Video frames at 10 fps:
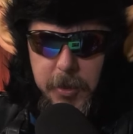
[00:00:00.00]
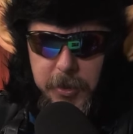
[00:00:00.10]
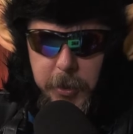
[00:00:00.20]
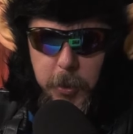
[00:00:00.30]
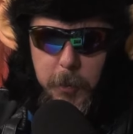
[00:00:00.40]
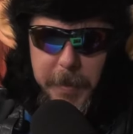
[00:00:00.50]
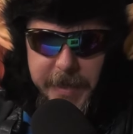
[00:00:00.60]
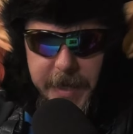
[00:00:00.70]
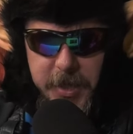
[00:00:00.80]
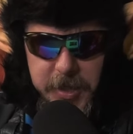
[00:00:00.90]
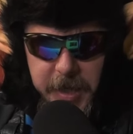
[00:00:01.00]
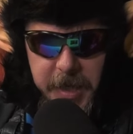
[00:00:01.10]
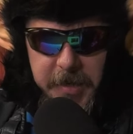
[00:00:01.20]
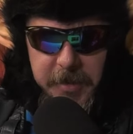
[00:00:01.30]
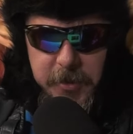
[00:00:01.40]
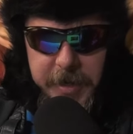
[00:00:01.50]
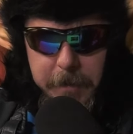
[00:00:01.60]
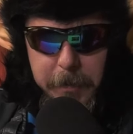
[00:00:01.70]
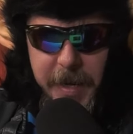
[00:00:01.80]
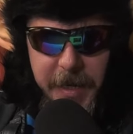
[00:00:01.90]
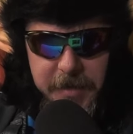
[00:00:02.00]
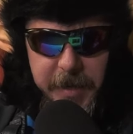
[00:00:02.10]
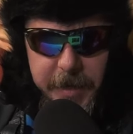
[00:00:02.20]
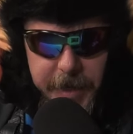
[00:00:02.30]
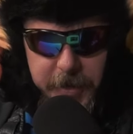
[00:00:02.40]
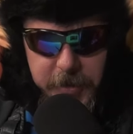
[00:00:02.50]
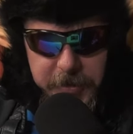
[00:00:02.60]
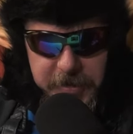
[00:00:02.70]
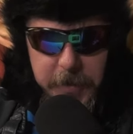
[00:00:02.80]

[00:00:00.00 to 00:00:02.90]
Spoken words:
2 PhDs and trying to bang teenagers.